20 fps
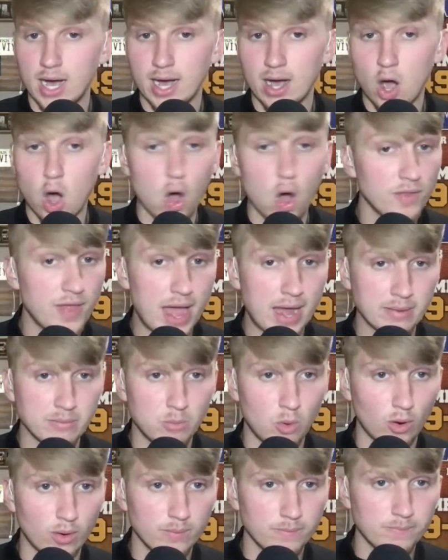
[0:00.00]
Uh, all
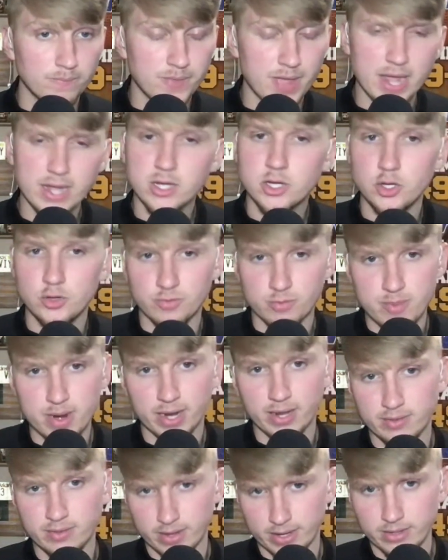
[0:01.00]
that and more. Thank
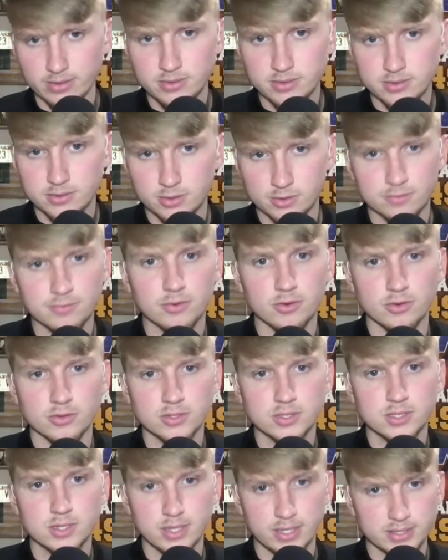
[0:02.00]
making this your
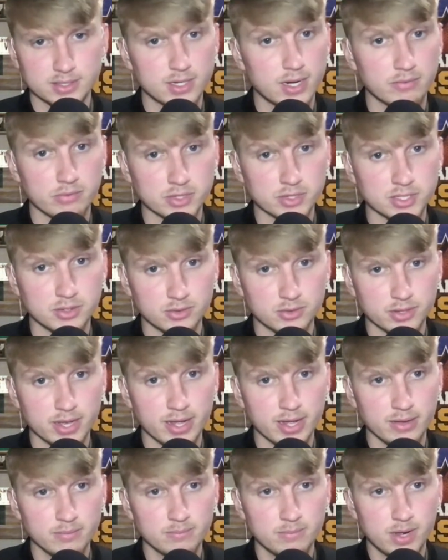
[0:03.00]
first listen every
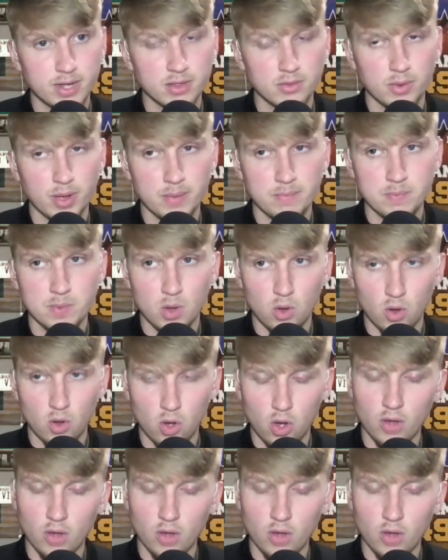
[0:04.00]
single day, by the way.